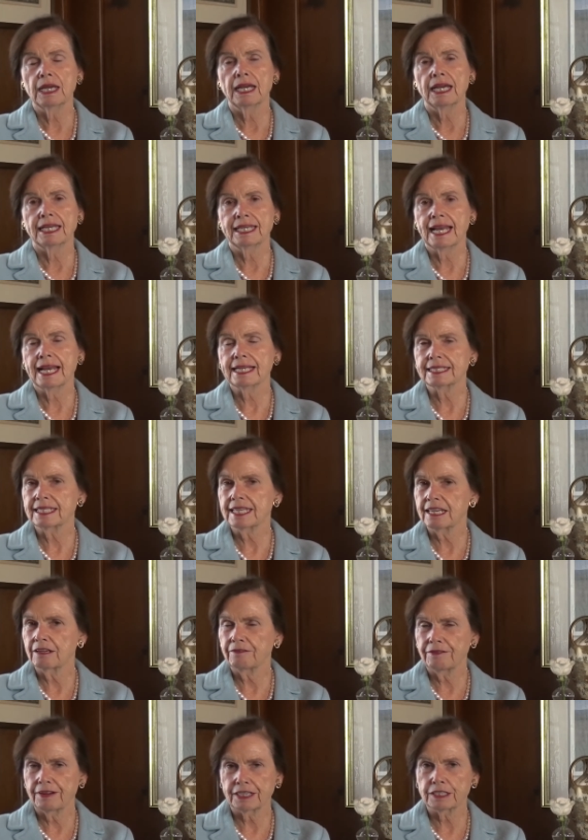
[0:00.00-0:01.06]
and has the
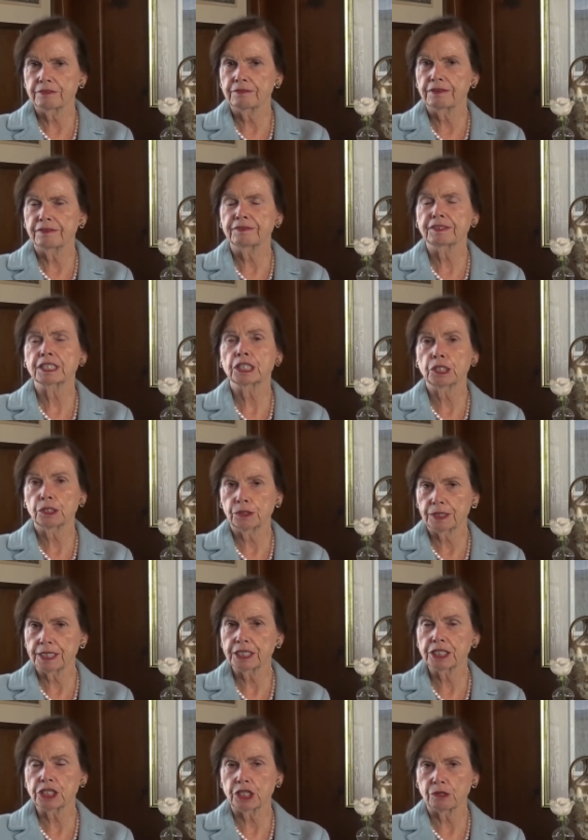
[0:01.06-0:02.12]
effect of
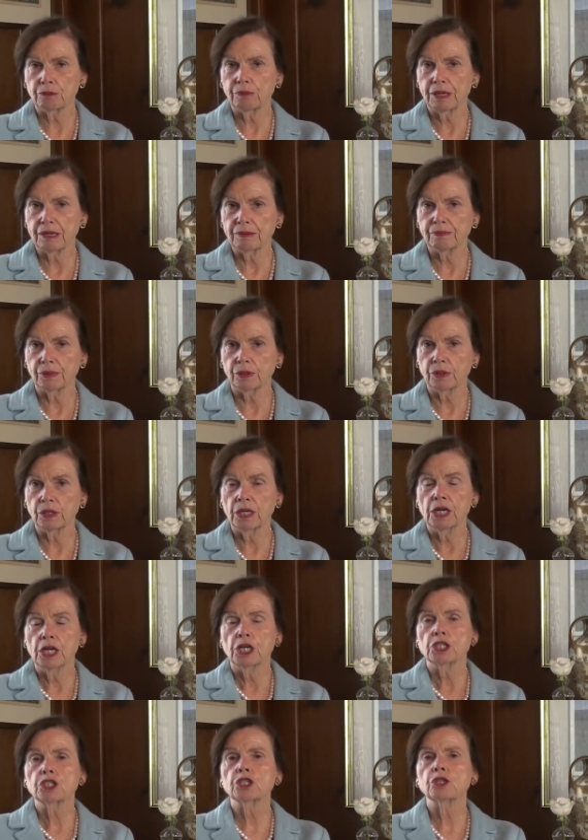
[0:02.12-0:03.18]
encouraging people
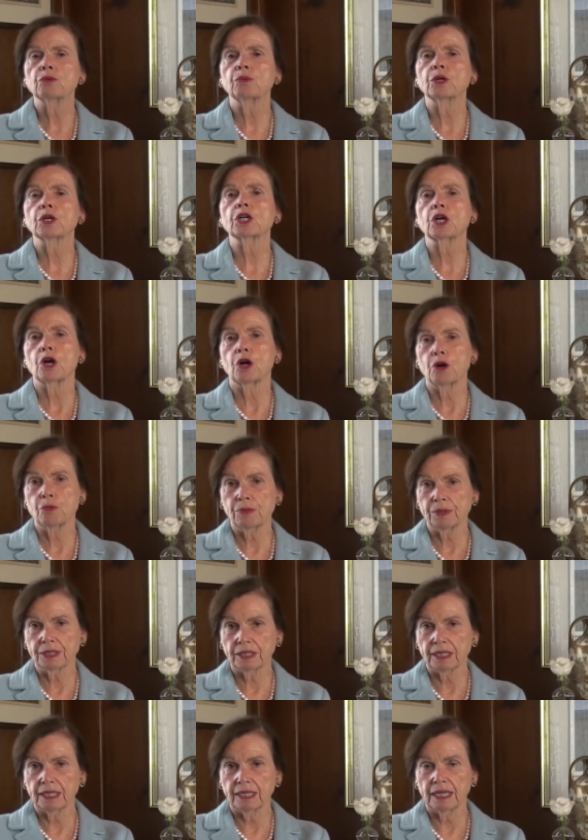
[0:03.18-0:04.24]
to work
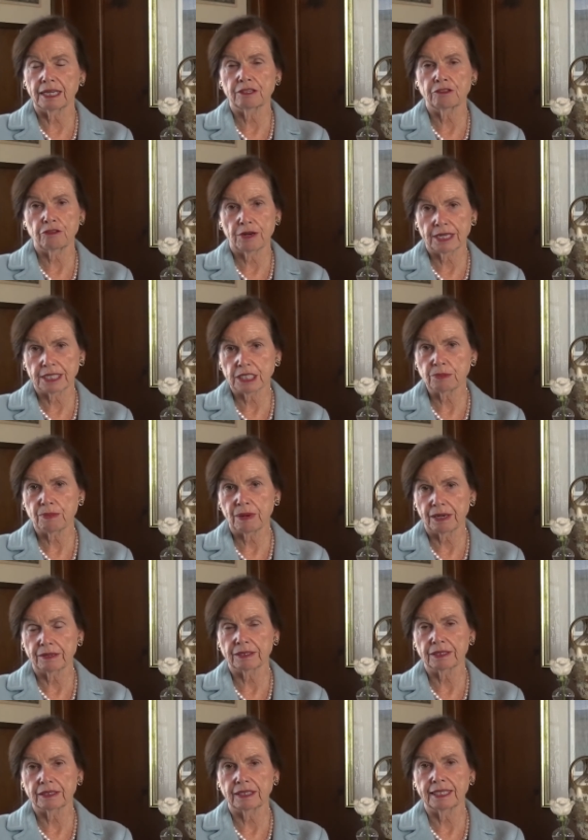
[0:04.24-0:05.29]
openly and
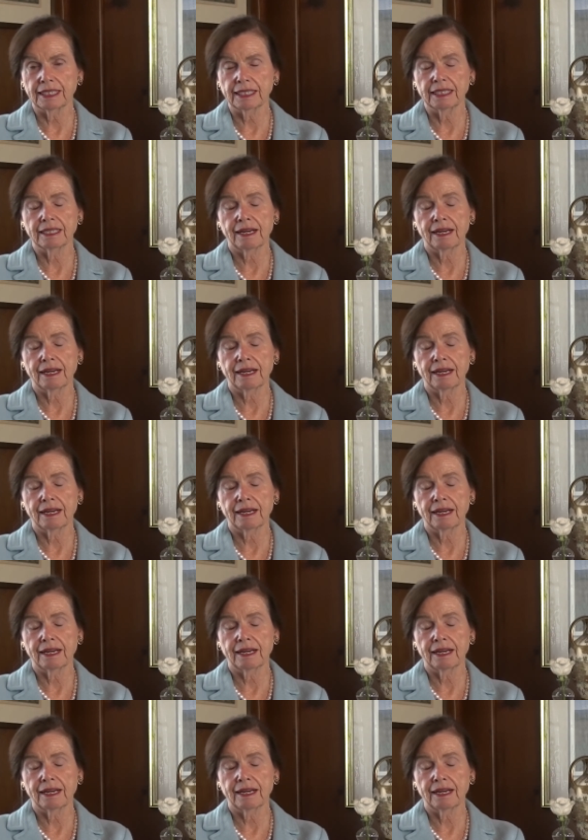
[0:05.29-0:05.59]
transparently.